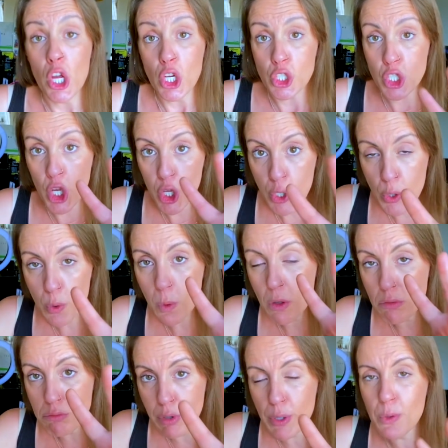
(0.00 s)
2
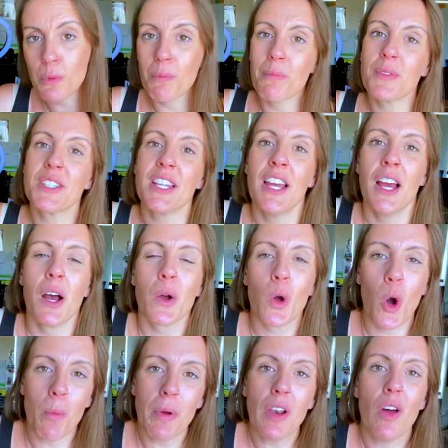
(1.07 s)
rooms
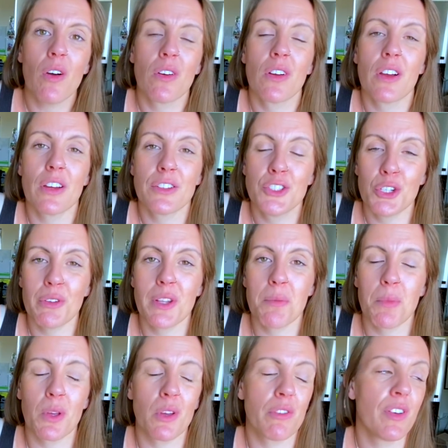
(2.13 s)
come along during the
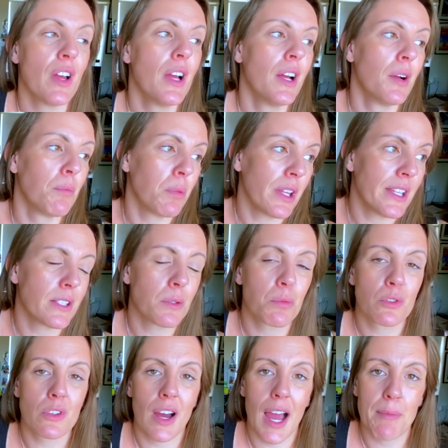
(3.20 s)
move, please
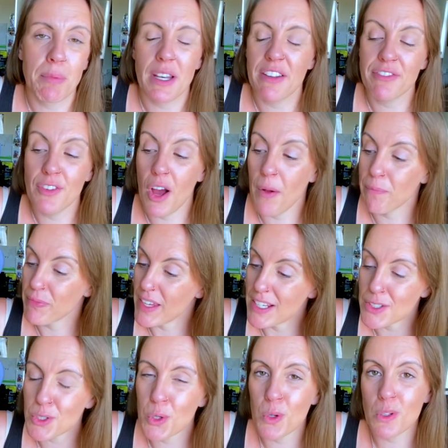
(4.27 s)
subscribe. But if not,
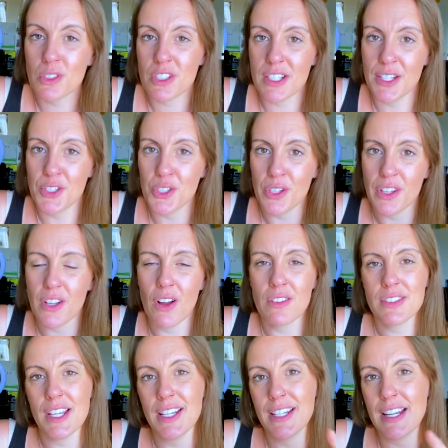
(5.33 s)
it's cool, just enjoy the
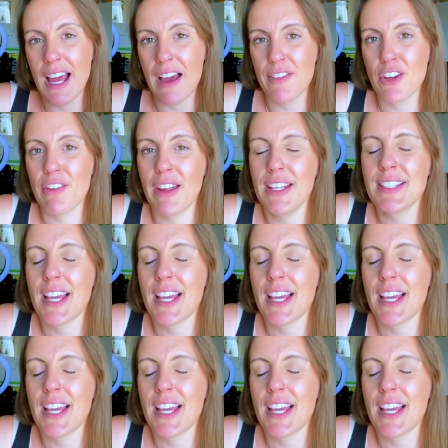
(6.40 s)
content and have a great